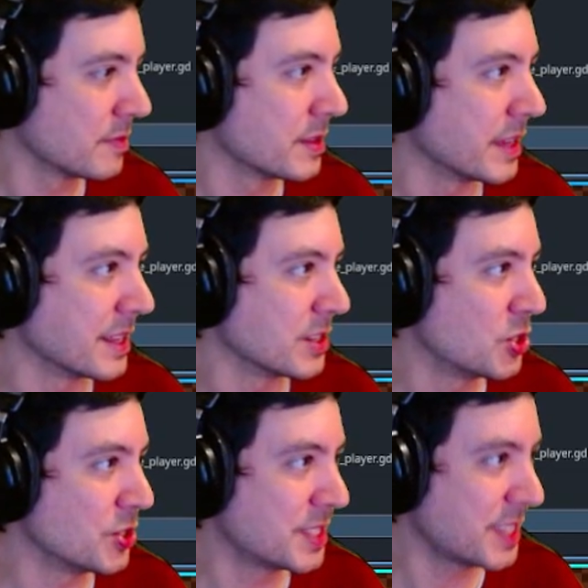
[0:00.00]
Like,
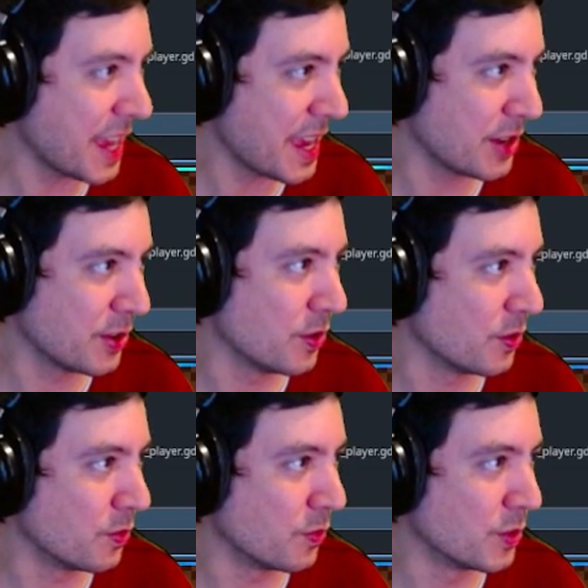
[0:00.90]
to
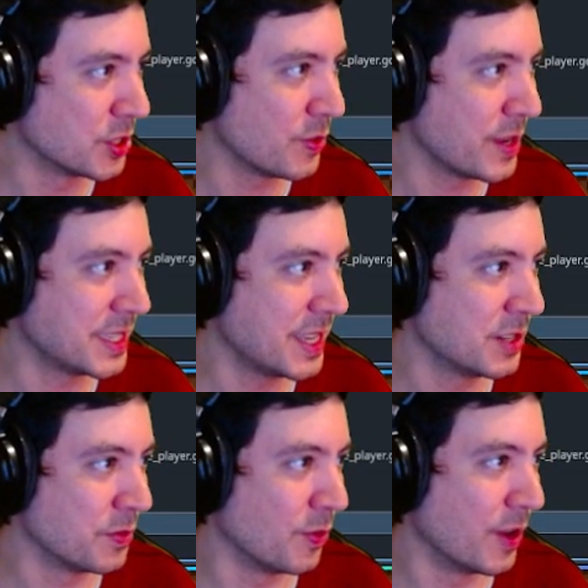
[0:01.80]
scale, we're doing
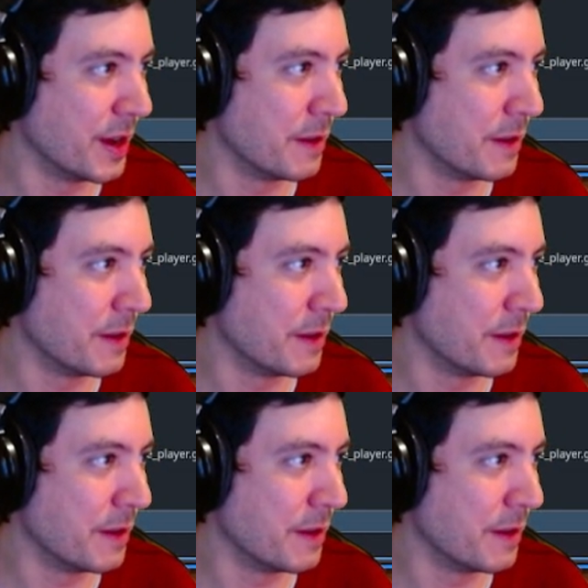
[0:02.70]
10 to 1.